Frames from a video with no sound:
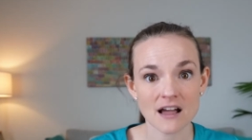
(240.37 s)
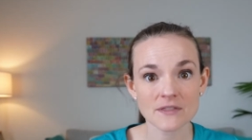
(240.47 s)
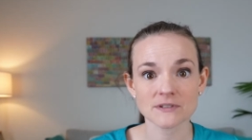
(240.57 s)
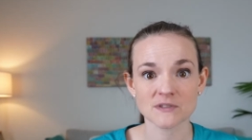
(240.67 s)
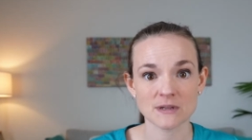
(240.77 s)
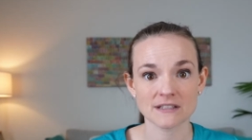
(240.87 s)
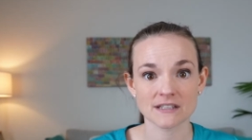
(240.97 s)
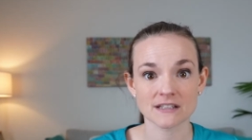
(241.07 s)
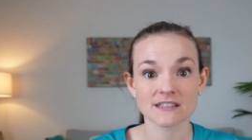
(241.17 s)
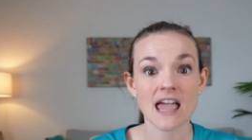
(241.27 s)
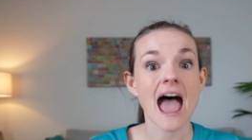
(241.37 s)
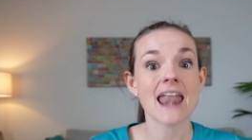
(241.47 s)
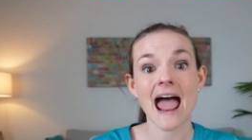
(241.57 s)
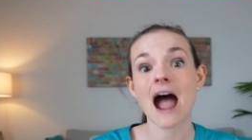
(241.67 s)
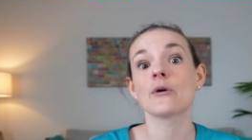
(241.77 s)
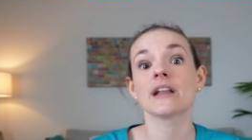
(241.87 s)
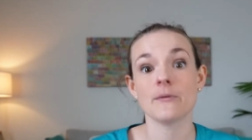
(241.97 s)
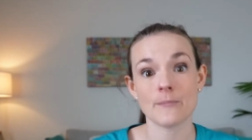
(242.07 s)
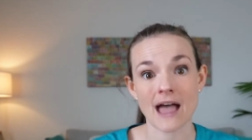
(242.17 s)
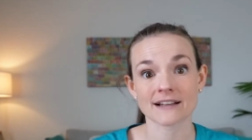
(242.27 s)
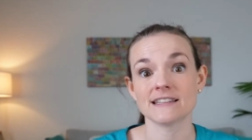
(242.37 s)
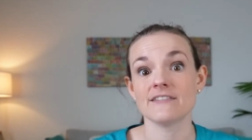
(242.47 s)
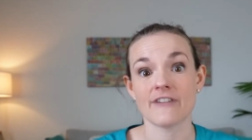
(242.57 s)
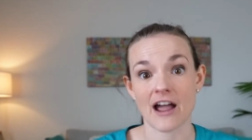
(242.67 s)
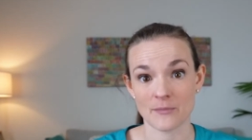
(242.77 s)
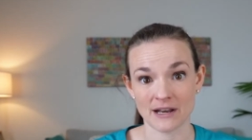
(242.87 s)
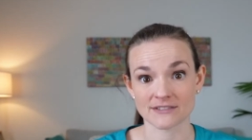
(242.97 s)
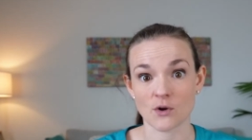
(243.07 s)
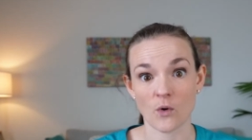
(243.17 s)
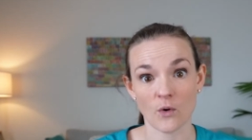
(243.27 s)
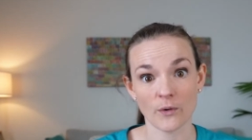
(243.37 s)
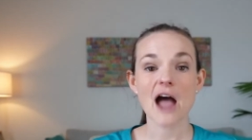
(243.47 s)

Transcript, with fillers: other species, and how it impacts the environment as a whole.